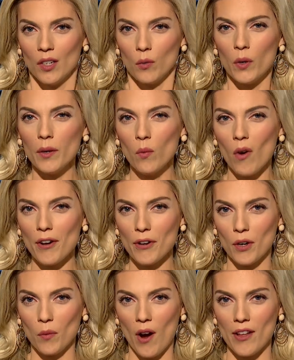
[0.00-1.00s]
We
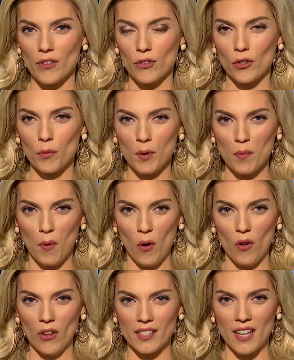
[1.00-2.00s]
wonder why the Super
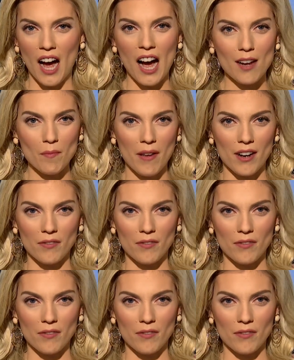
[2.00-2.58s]
Bowl is a hotbed